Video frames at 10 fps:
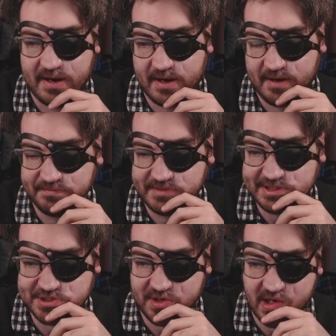These
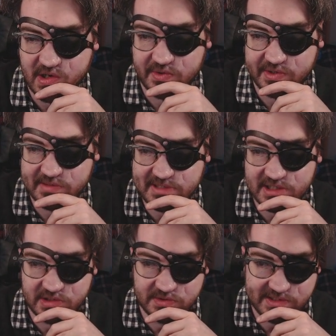are all going to be
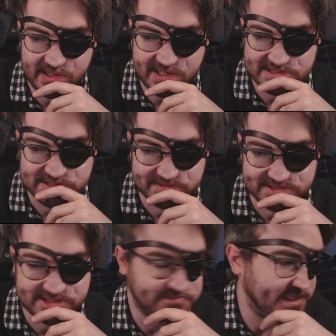included as different
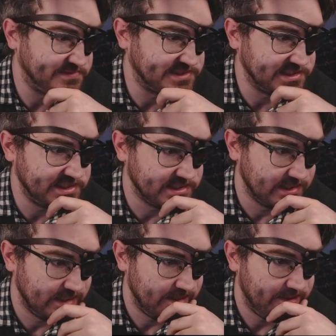subtypes in here.
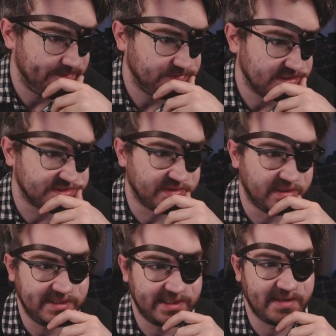So it'll
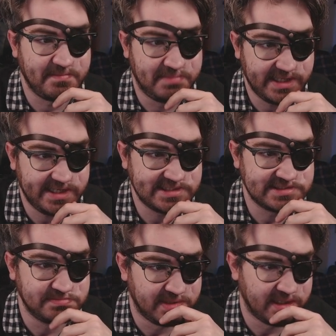be like blades,
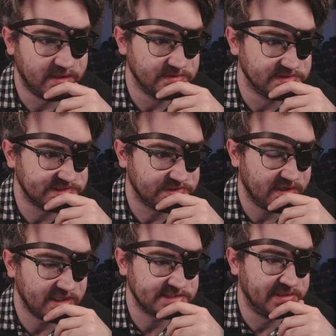bows,
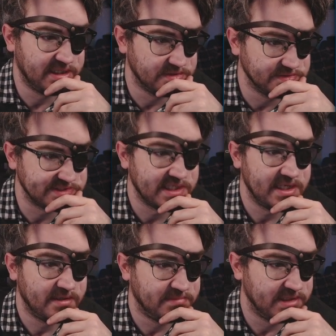crossbows,
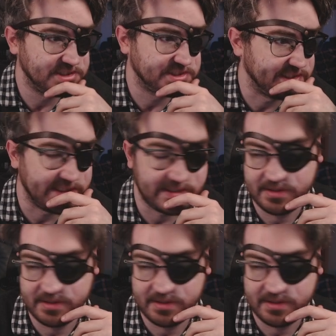bludgeoning,